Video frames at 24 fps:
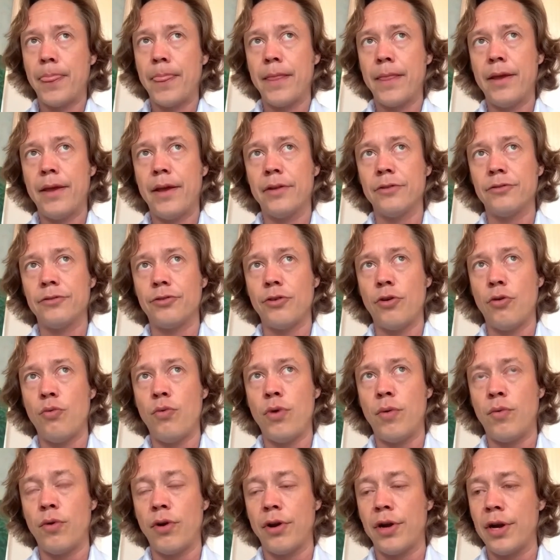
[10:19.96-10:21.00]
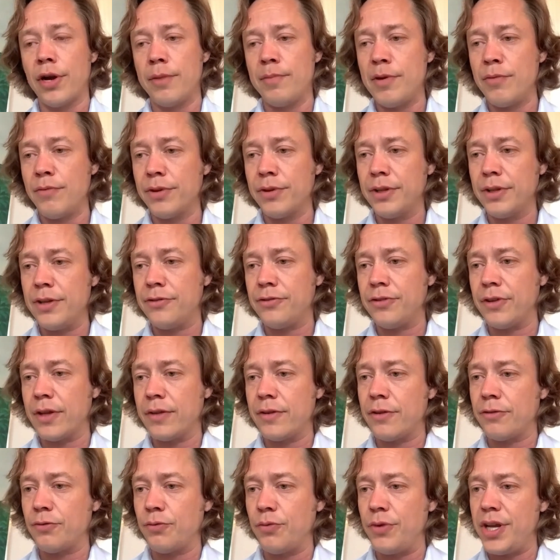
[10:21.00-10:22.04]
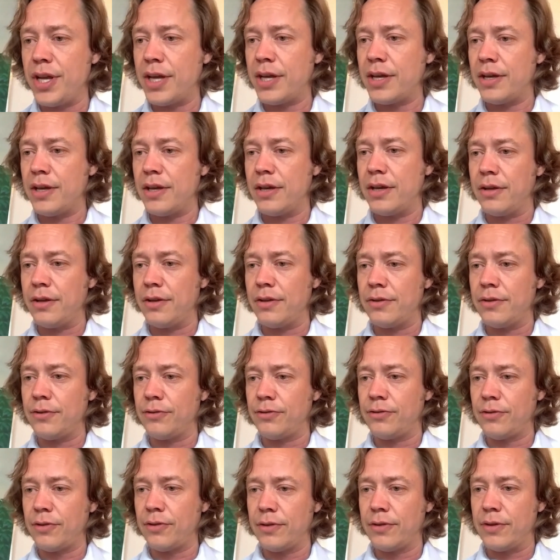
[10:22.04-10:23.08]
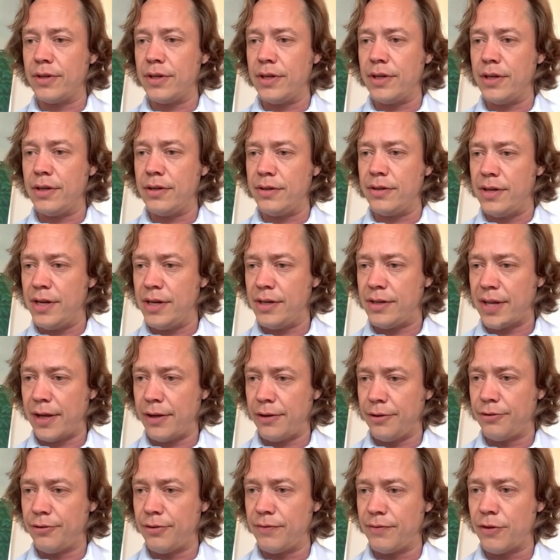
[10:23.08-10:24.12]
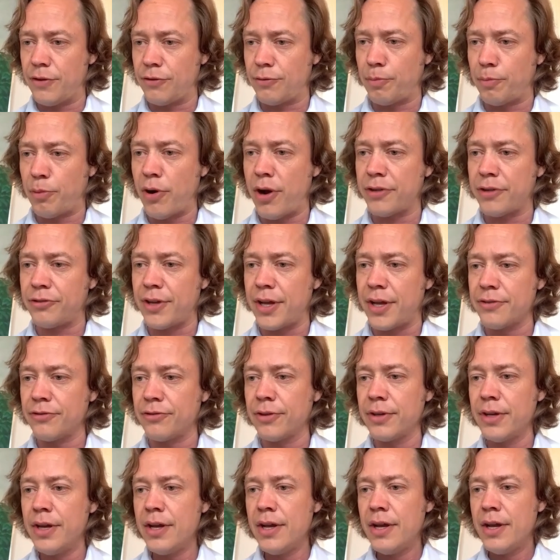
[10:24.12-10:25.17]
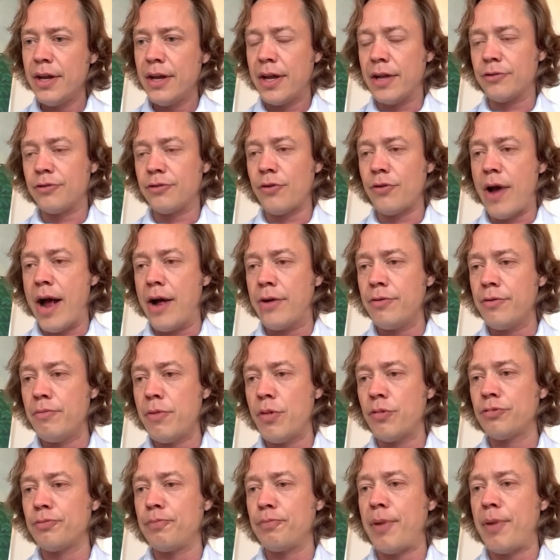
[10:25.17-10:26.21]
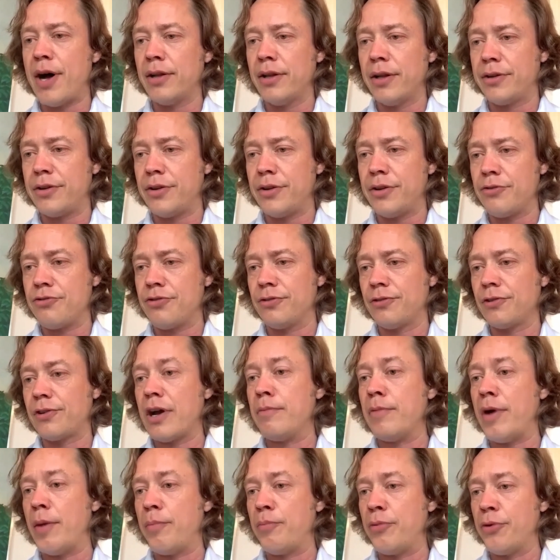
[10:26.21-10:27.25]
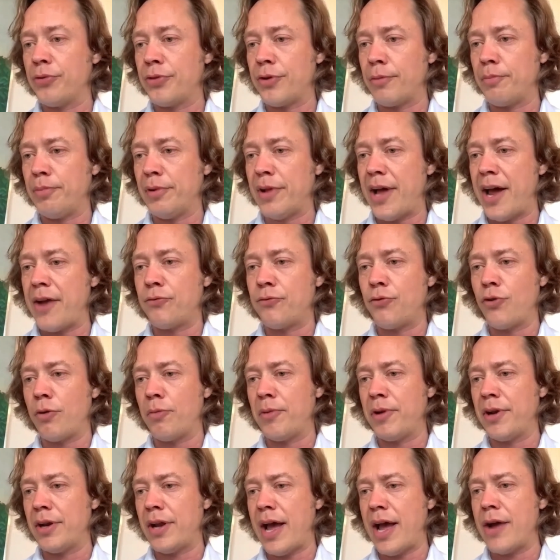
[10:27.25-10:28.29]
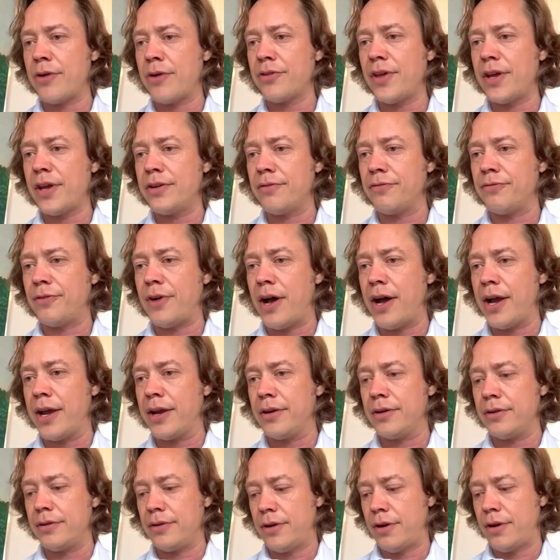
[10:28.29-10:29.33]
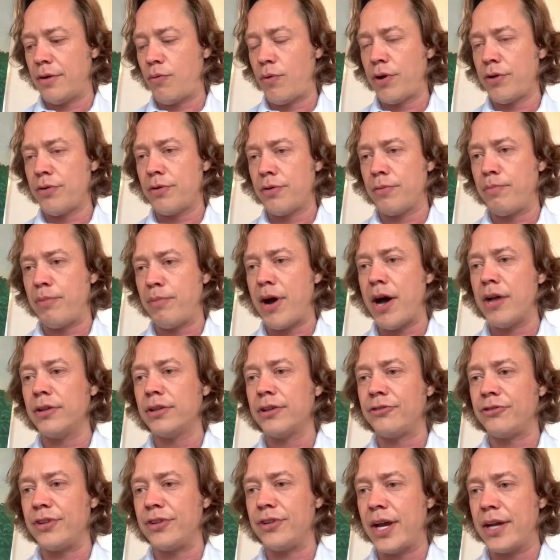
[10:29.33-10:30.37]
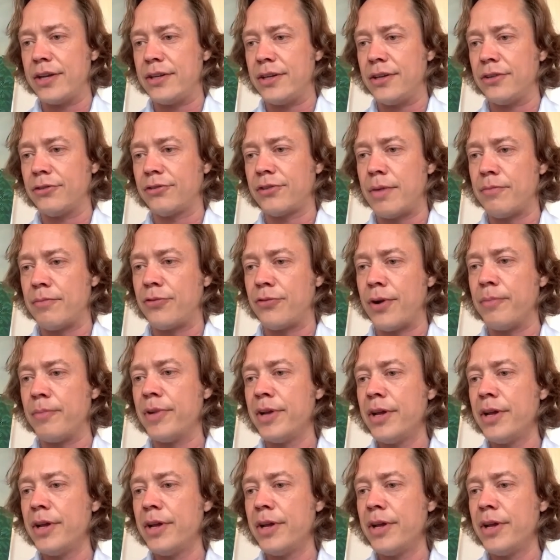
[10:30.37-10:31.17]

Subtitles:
And so what we're going to be releasing this week is the details of this process. And so how do most politicians come up with their platform, and how do they define, where do their policy ideas come from?